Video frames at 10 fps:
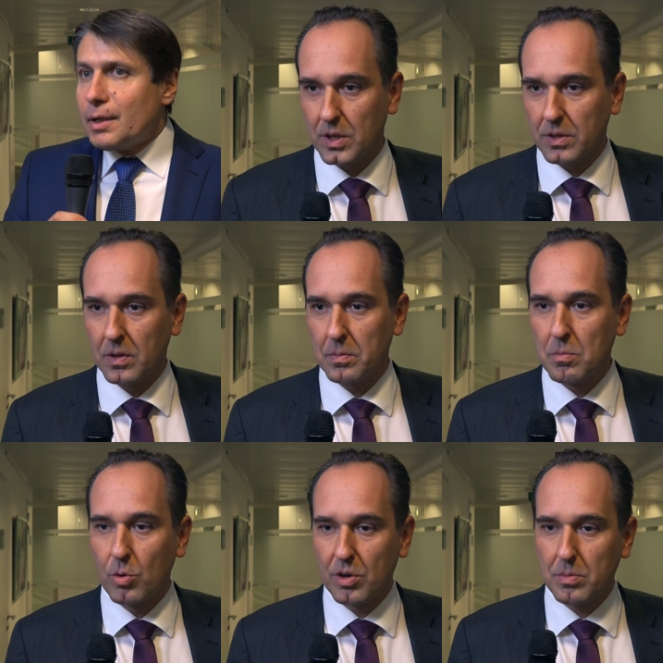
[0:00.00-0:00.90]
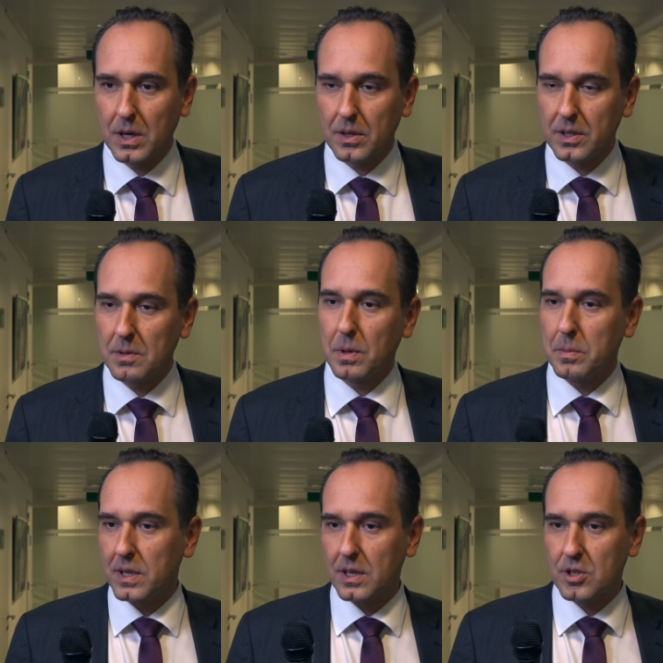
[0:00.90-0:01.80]
It will be more about the
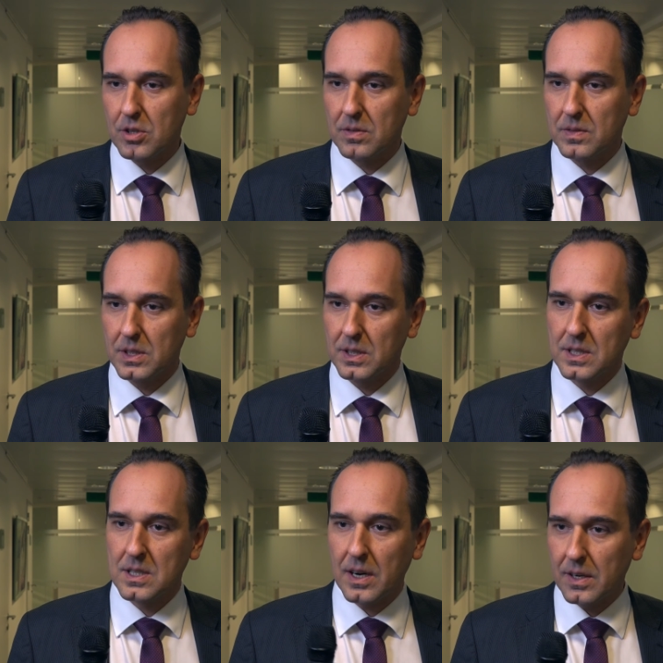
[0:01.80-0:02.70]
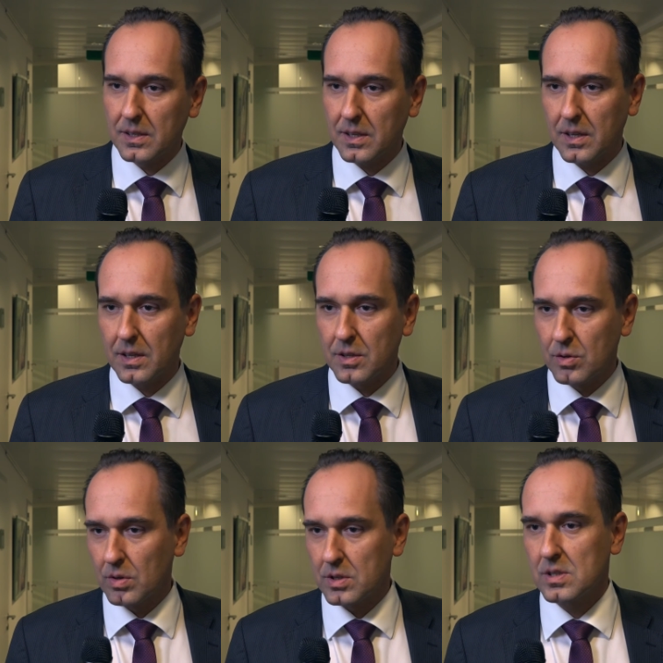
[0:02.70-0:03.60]
implementation of the current and the
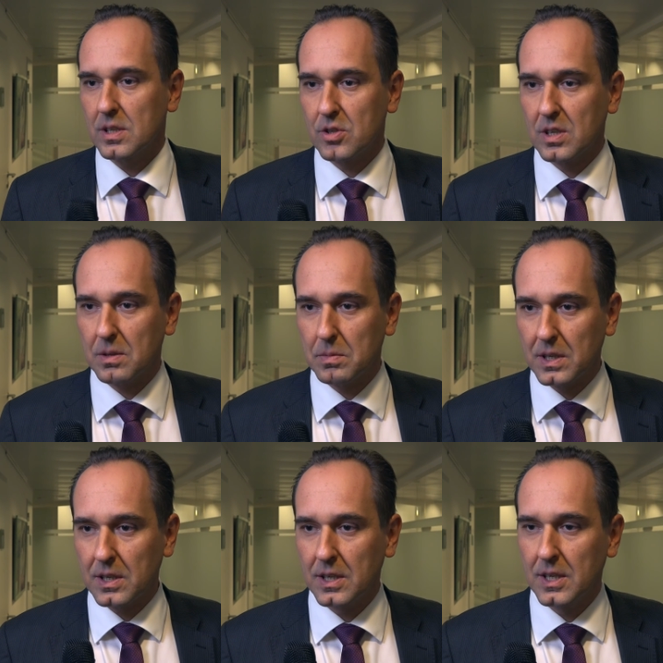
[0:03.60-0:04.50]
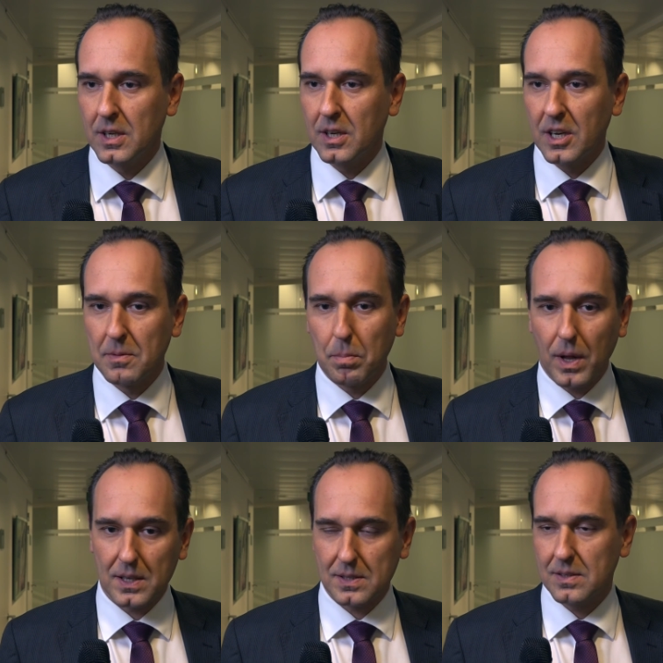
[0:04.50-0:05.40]
new legislation coming, and
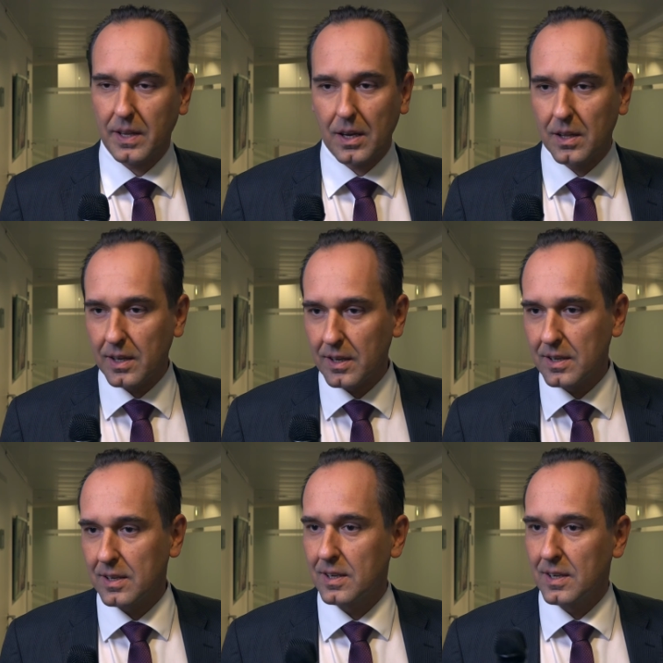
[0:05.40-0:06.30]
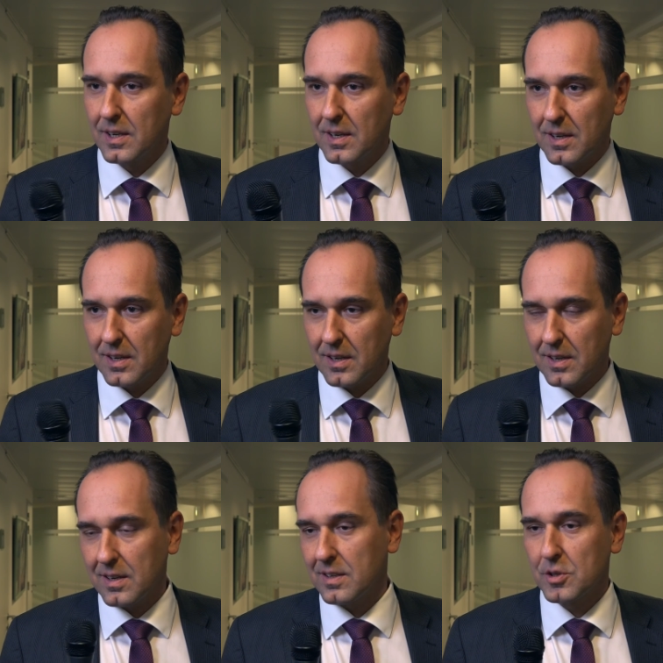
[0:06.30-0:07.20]
plus tackling
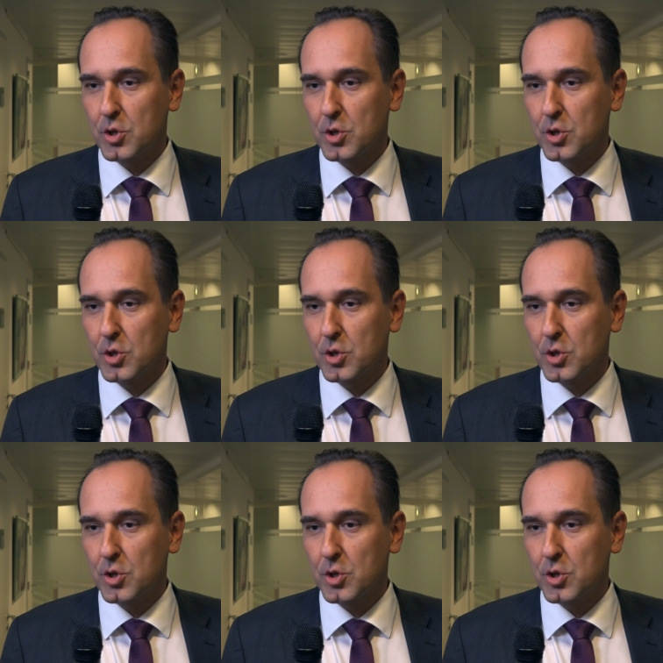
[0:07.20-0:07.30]
the